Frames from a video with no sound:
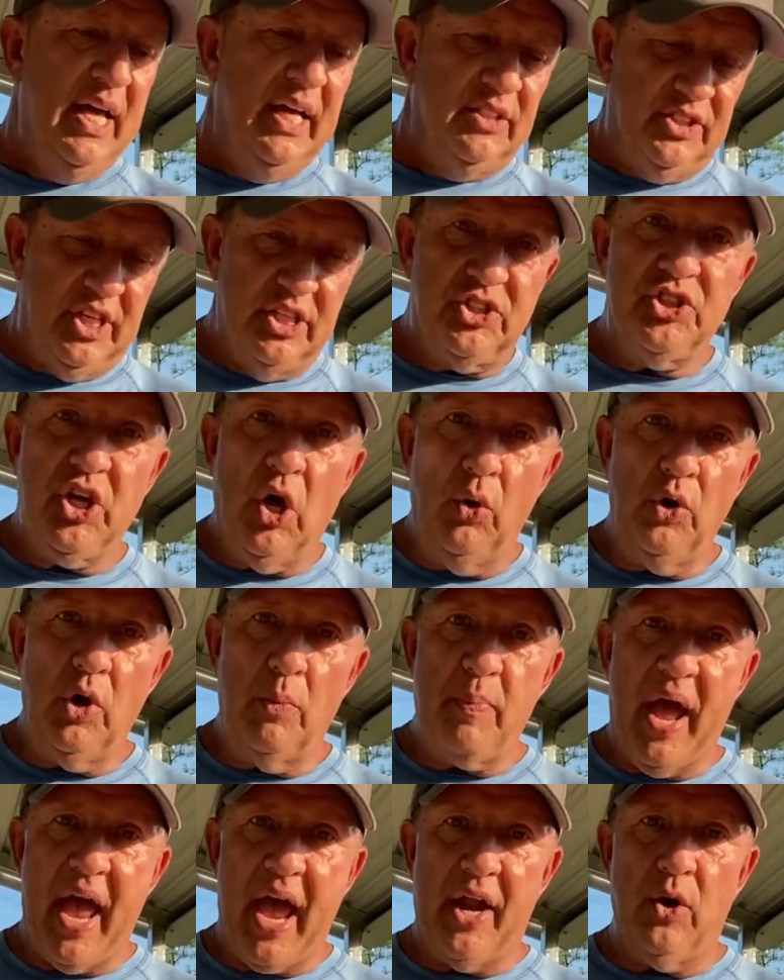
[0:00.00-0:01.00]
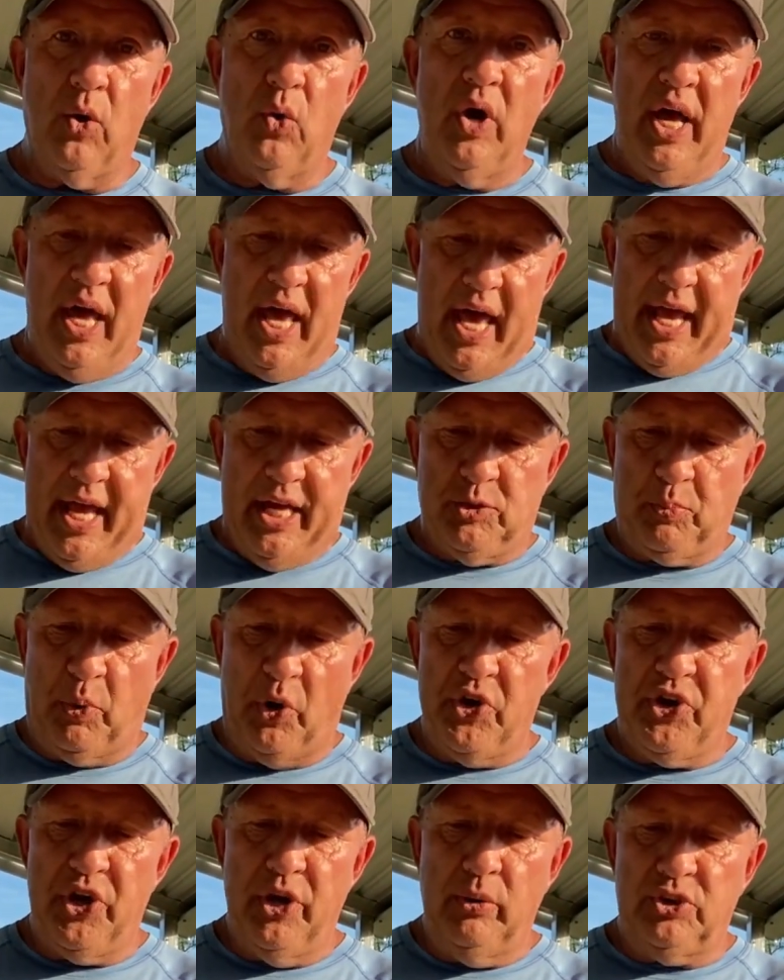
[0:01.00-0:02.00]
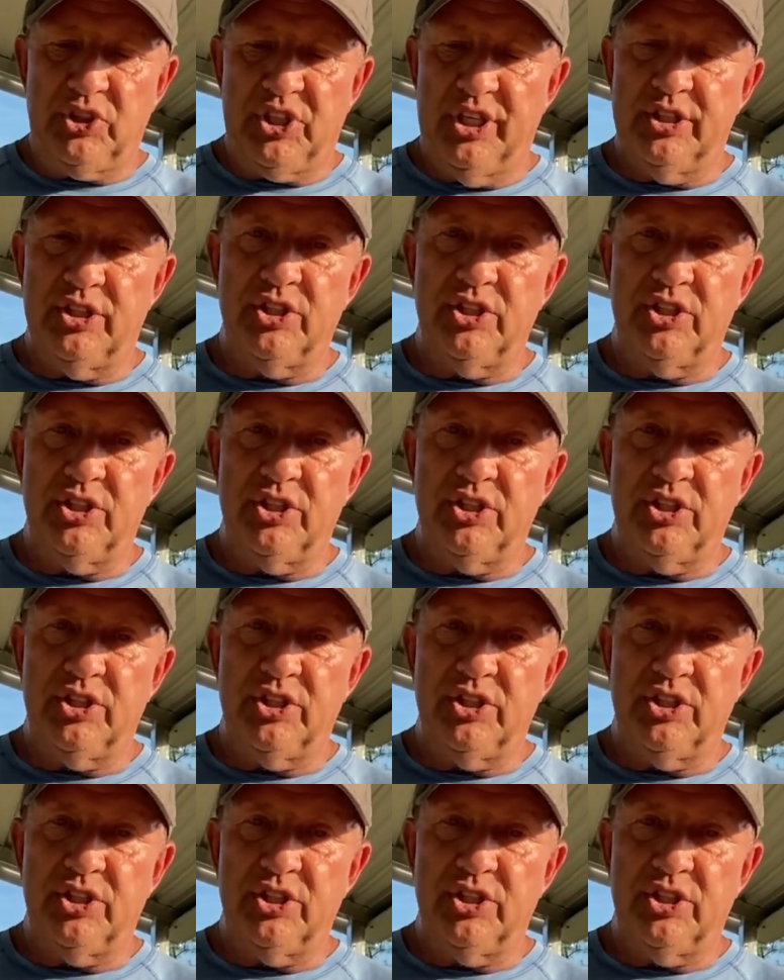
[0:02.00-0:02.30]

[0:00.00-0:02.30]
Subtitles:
this solar panel is producing